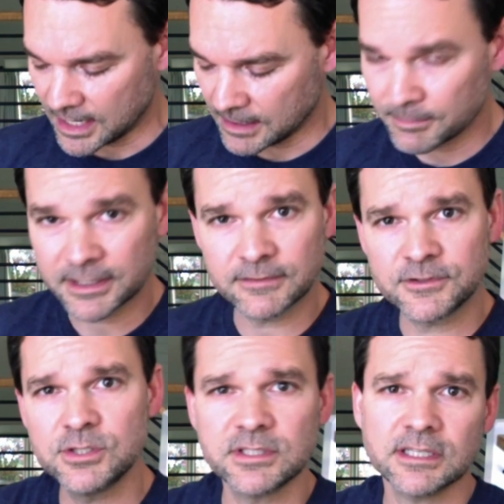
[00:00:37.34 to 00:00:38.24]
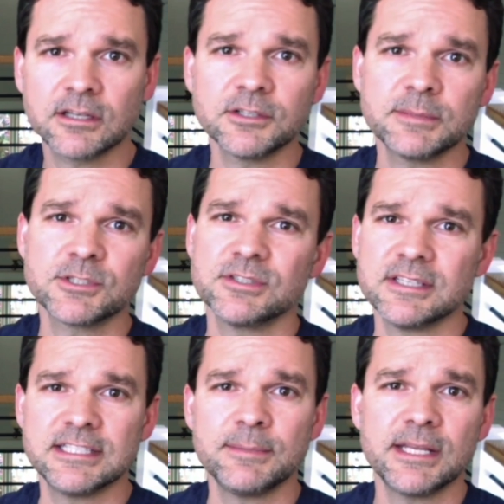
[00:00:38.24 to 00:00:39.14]
But if choosing a color temperature
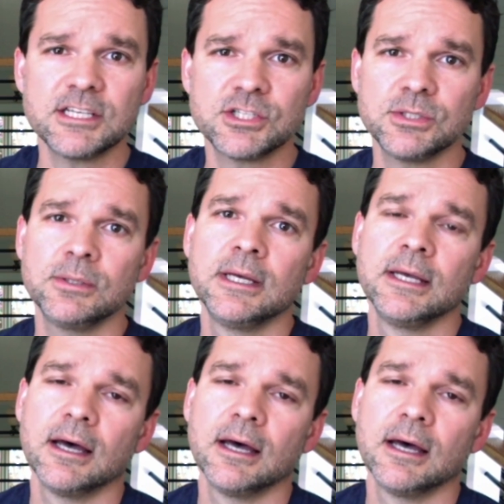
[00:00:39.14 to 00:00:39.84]
intimidates you,